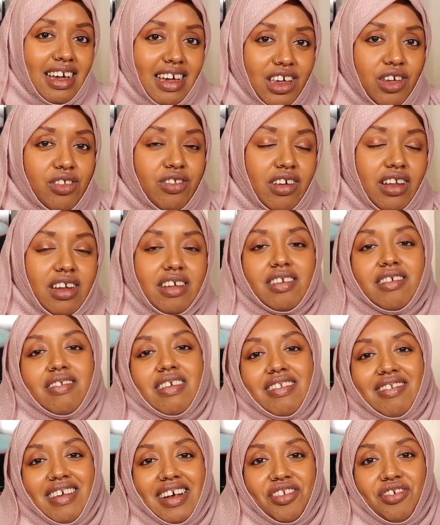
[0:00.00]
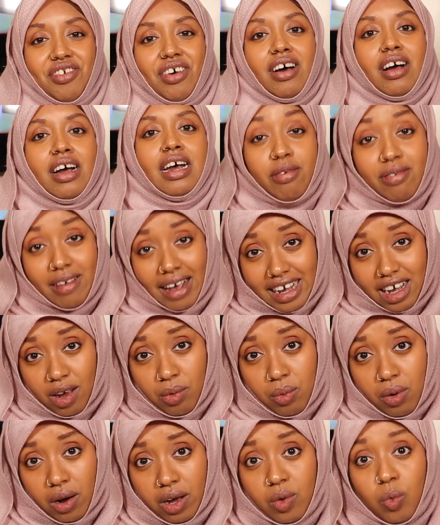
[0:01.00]
utilities, etc. The
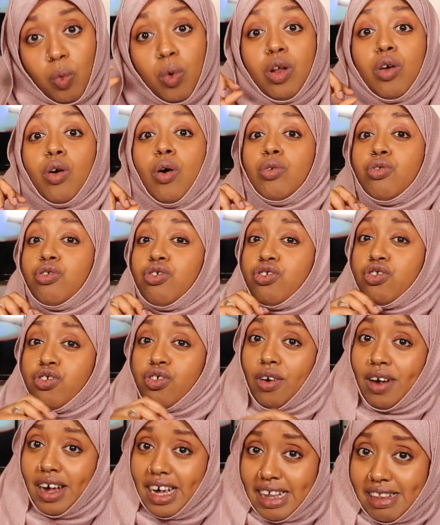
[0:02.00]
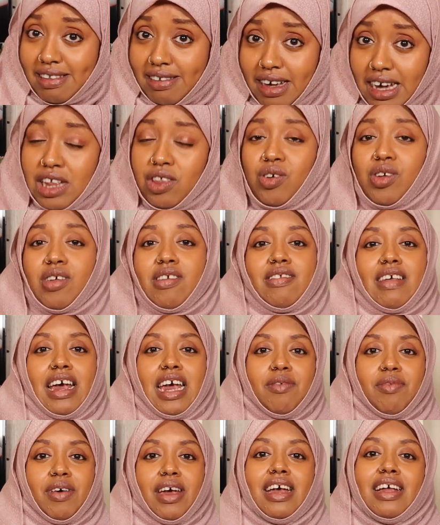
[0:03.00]
second one will go straight into the
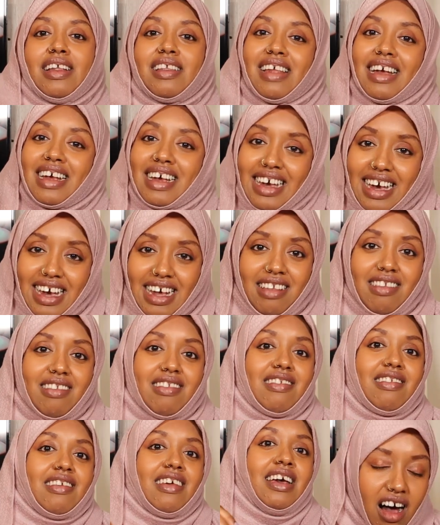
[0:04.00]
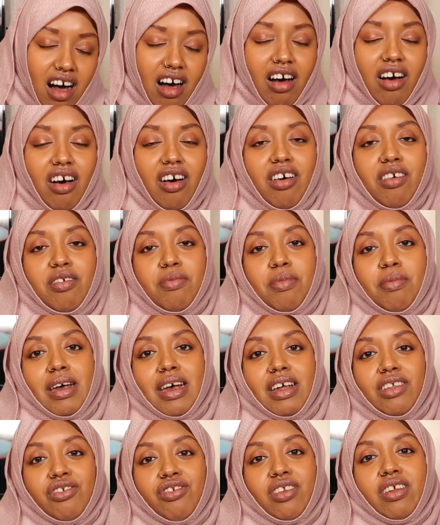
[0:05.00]
saving. The kids are
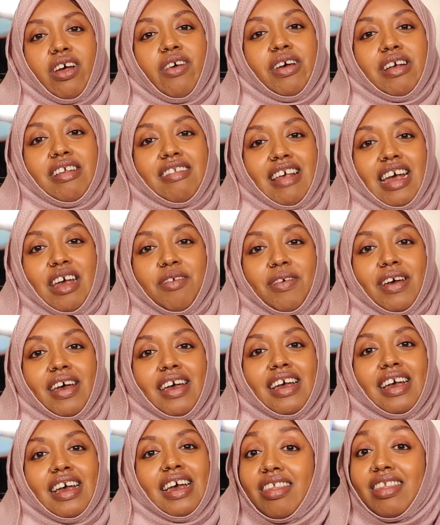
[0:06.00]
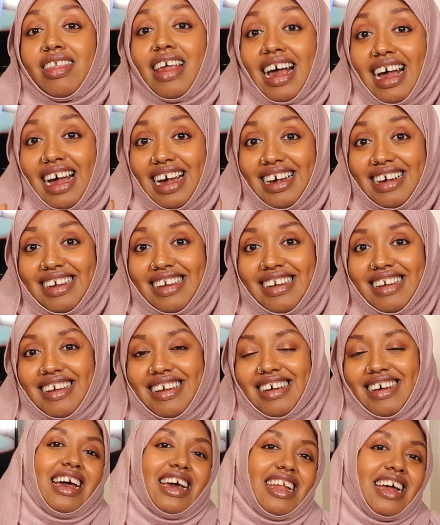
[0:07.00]
generic saving, and then
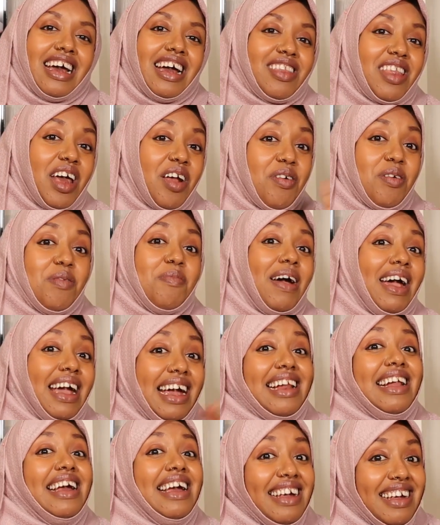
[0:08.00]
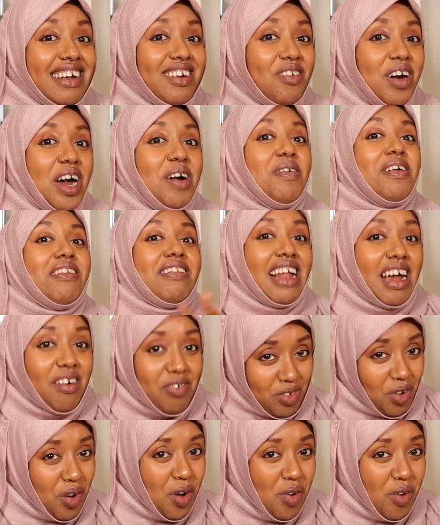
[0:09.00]
the remaining, whatever is left